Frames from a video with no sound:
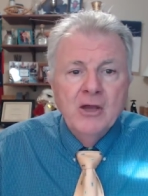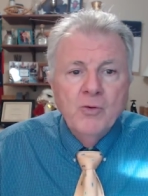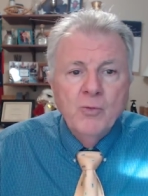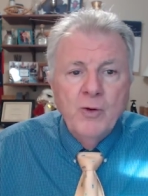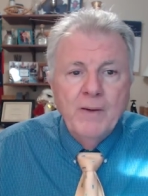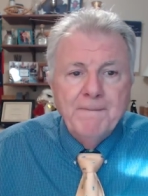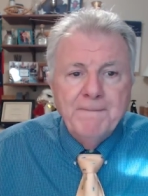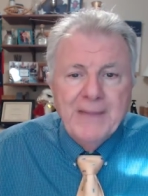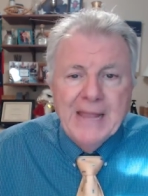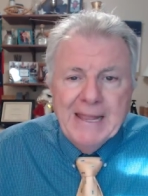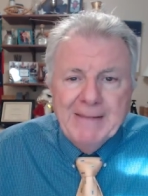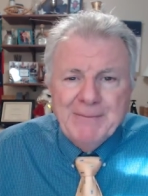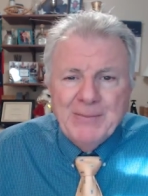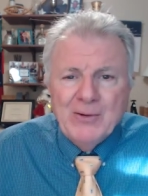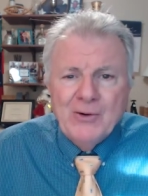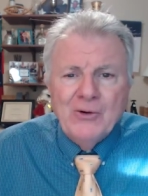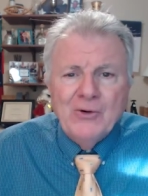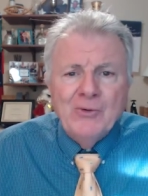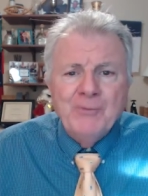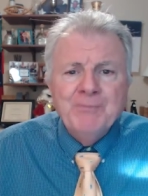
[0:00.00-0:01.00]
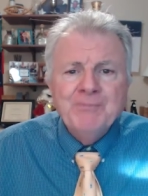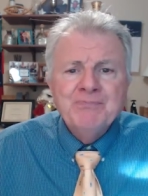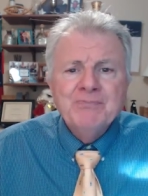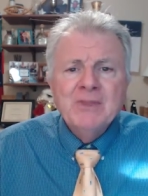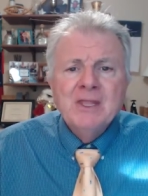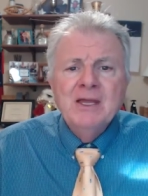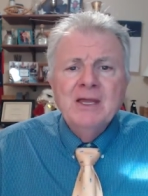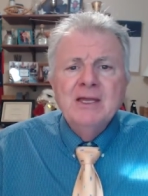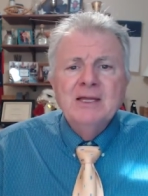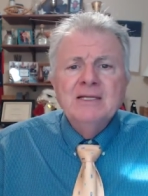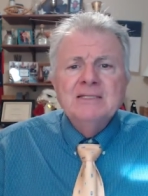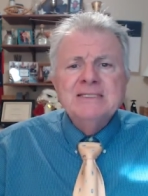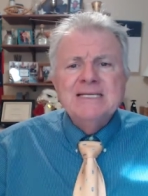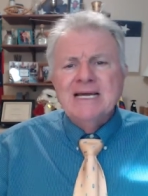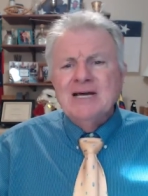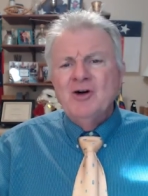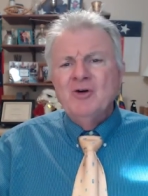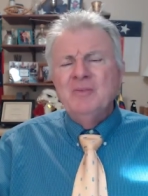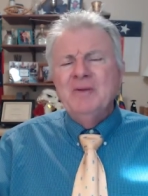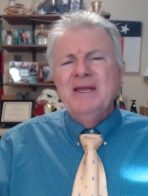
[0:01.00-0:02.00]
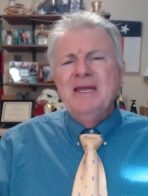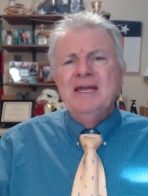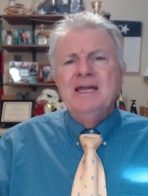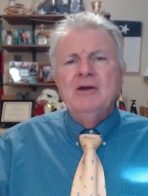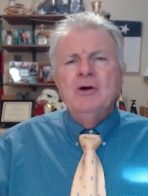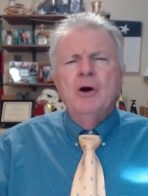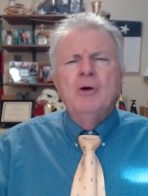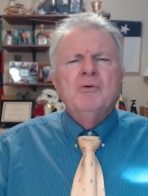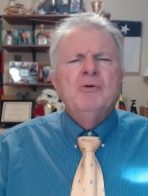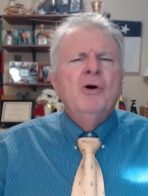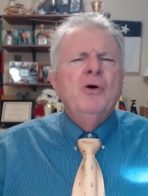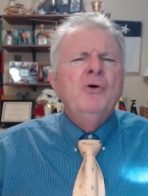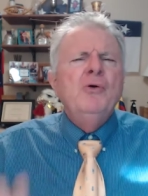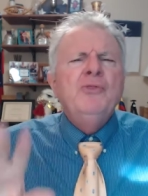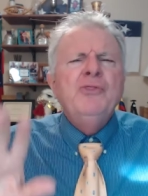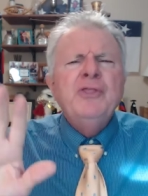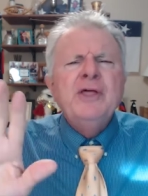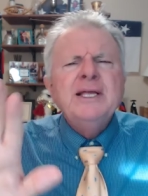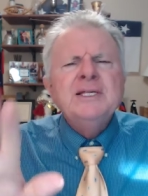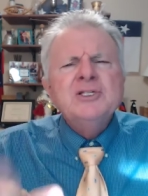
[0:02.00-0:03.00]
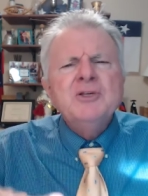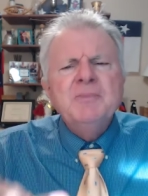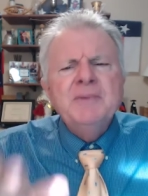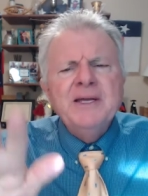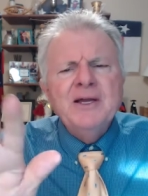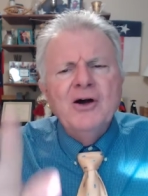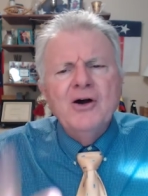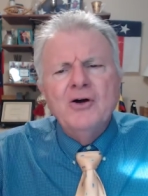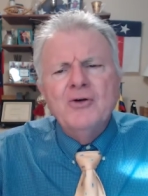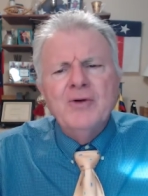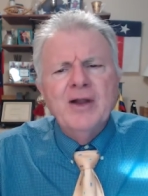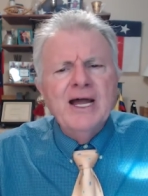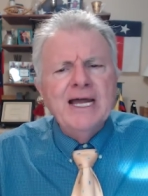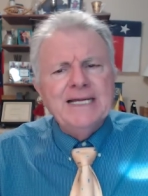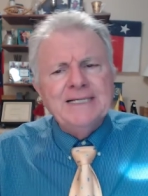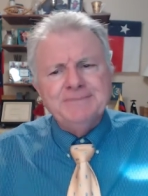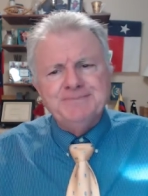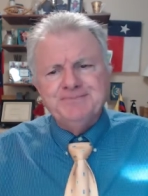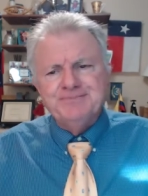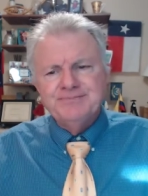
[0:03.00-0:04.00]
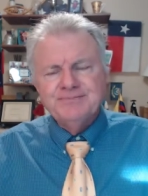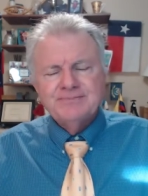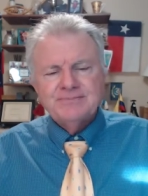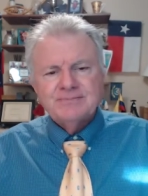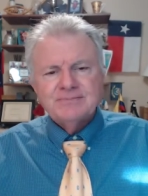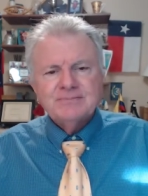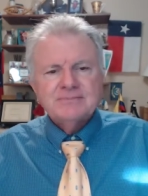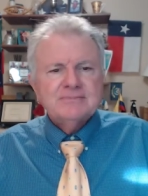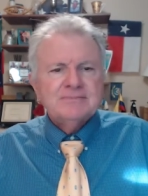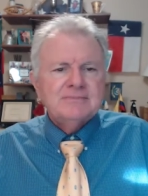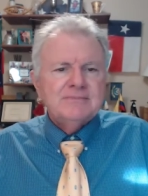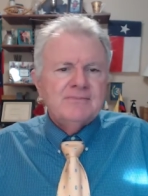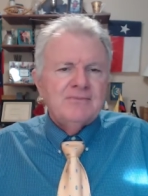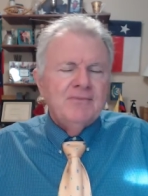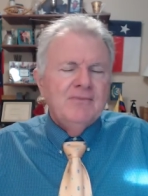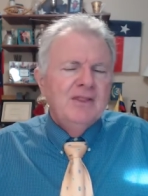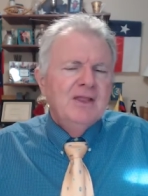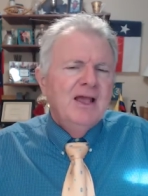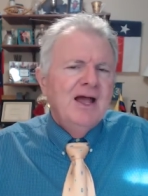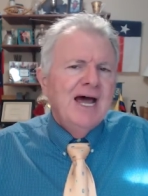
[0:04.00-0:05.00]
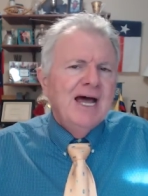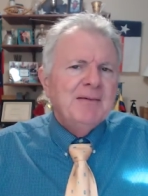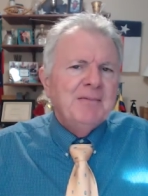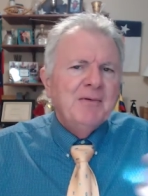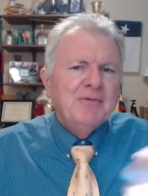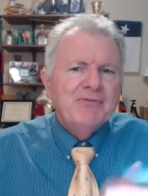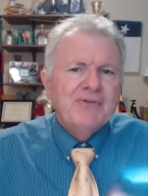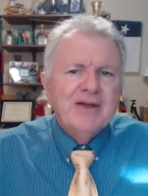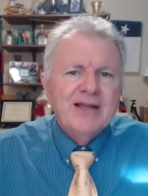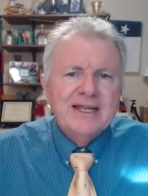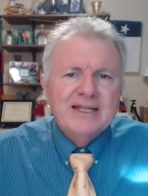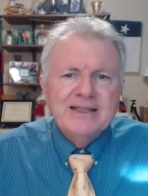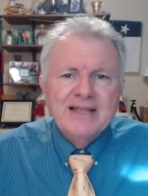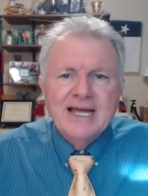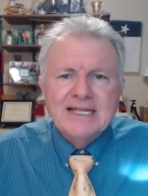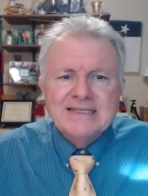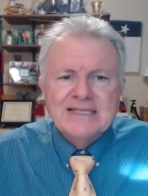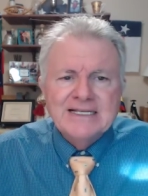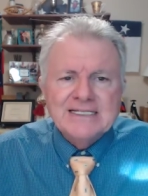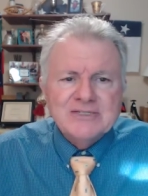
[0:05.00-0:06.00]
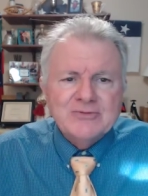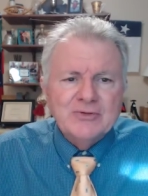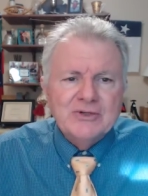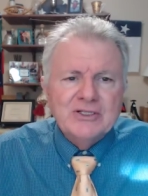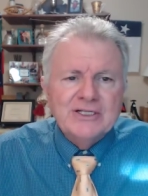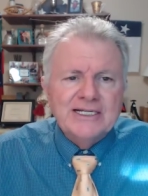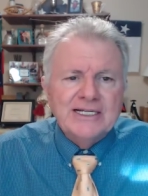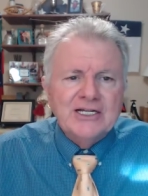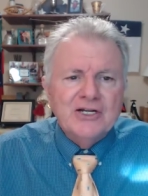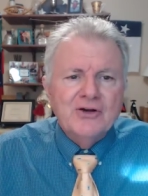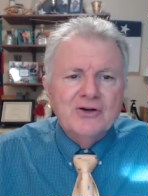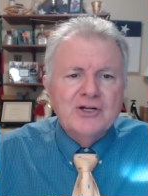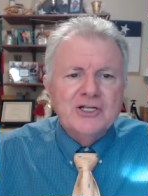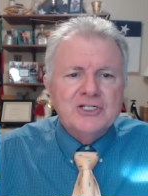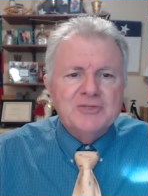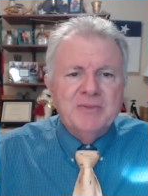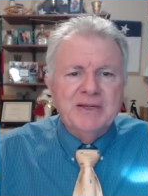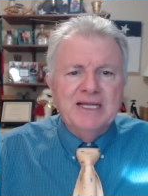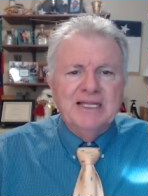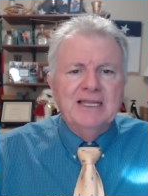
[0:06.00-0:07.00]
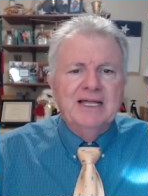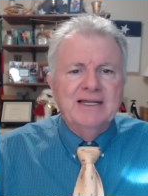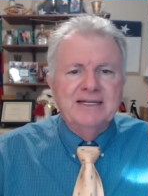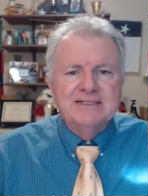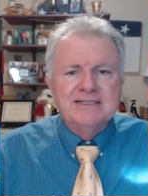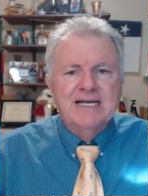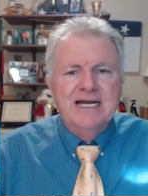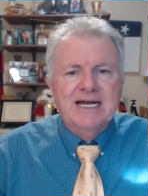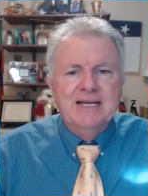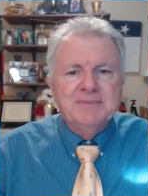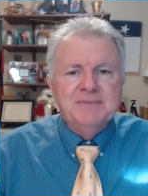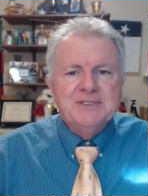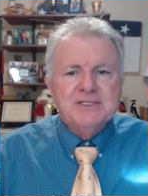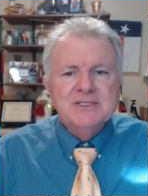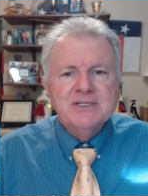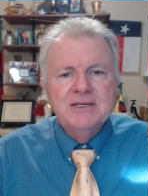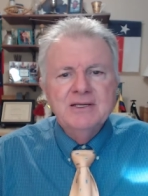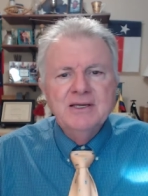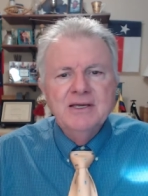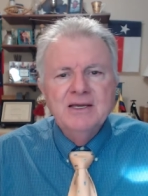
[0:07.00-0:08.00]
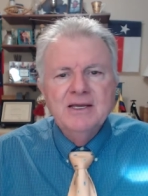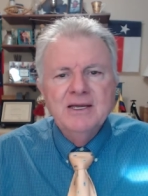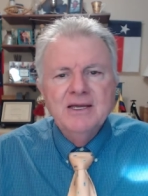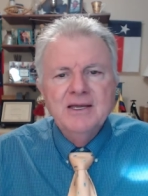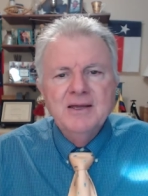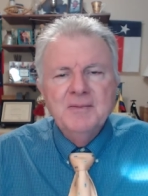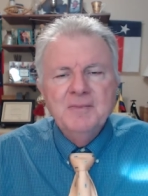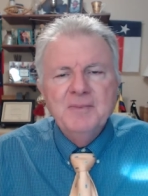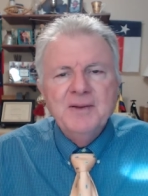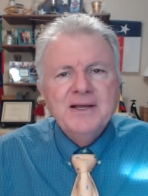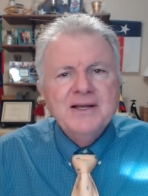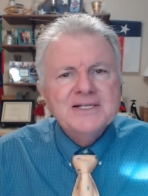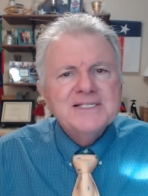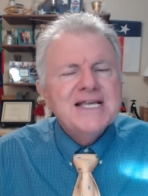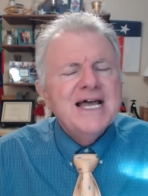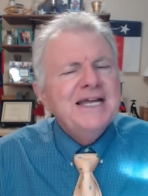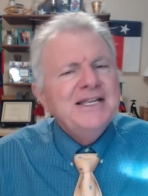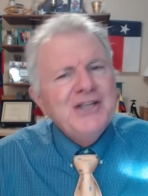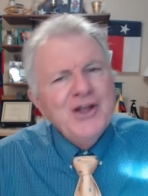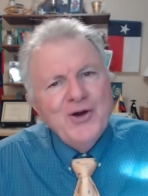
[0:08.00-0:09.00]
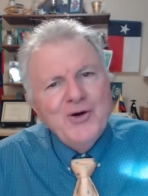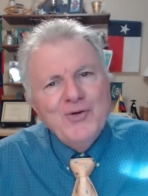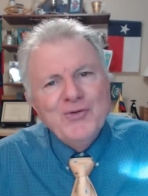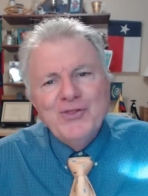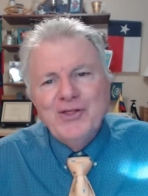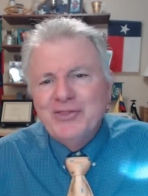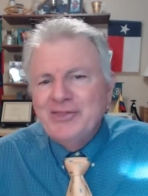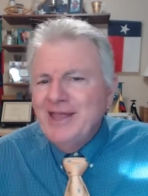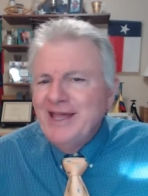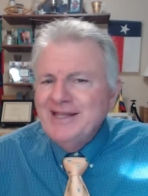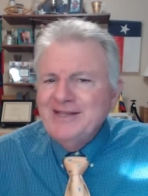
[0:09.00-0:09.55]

When people tell me, oh, things will be all right, I'm afraid that doesn't really encourage me a lot of times because I know that they